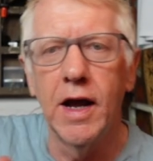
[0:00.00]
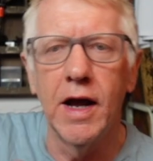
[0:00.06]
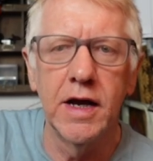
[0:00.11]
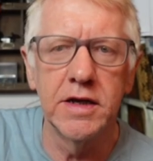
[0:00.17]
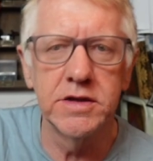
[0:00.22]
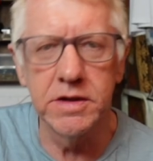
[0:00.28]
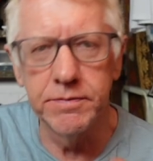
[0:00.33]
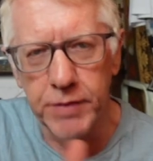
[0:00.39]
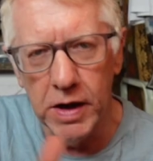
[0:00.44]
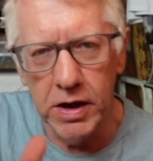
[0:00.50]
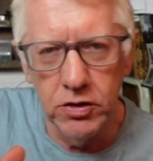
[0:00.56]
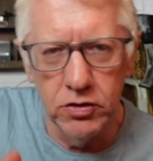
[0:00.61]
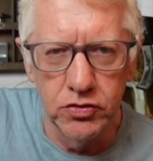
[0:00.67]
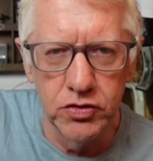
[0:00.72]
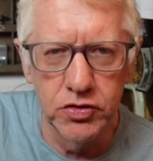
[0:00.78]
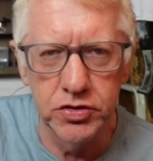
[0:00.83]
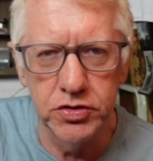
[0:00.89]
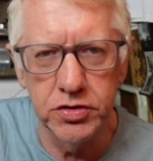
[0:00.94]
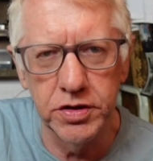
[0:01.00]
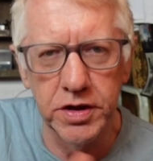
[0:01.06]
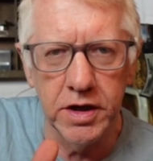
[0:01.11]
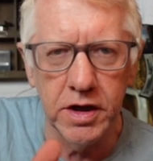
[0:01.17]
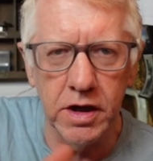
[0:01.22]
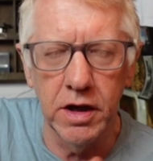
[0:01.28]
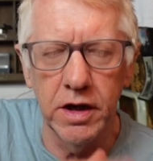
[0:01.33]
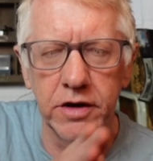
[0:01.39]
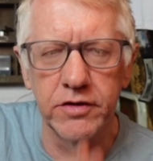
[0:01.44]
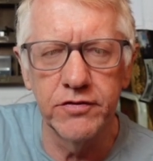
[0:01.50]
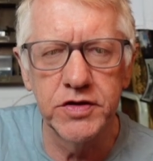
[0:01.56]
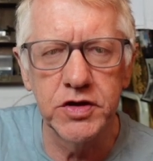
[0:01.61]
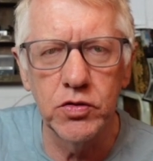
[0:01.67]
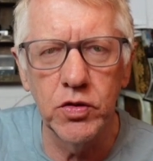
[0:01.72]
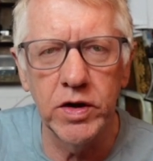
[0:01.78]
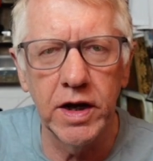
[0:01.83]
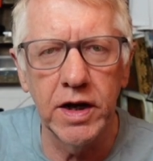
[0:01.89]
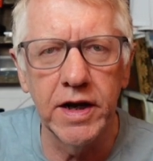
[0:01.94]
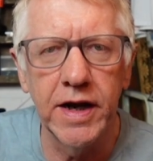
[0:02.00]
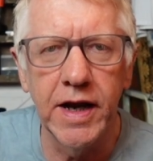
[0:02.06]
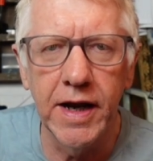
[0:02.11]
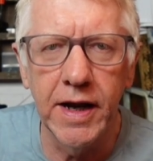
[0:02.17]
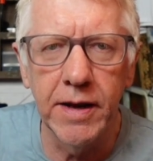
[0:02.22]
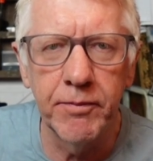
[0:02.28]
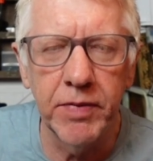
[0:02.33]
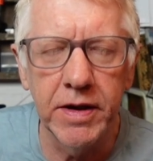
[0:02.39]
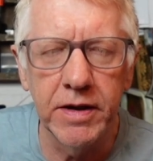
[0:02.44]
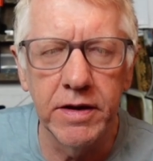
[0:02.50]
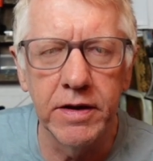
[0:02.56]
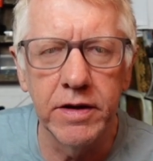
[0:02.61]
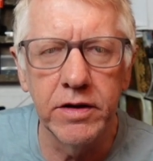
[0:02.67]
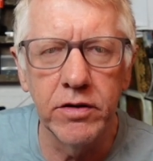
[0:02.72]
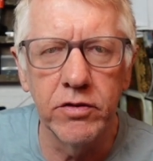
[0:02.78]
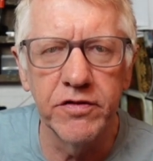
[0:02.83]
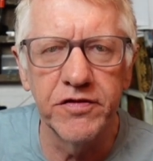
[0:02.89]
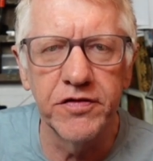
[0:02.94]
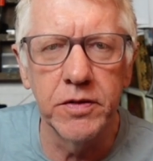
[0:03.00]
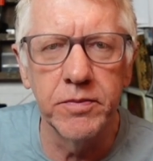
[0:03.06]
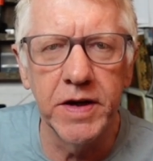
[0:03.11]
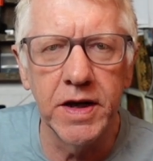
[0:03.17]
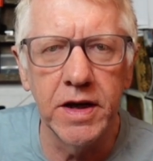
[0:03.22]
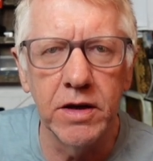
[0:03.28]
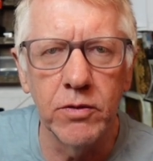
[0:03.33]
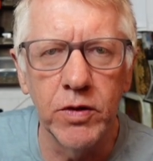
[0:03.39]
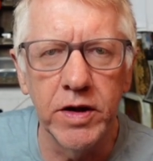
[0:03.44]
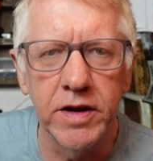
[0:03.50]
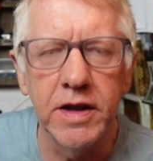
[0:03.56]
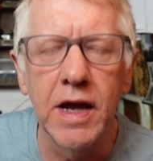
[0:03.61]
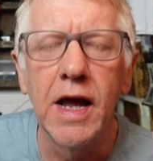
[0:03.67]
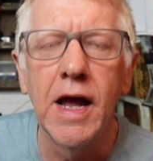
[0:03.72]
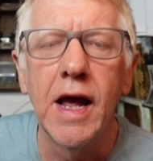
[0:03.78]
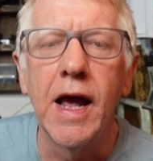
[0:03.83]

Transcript: as opposed to the kind of squiggly hairpin that you're familiar with.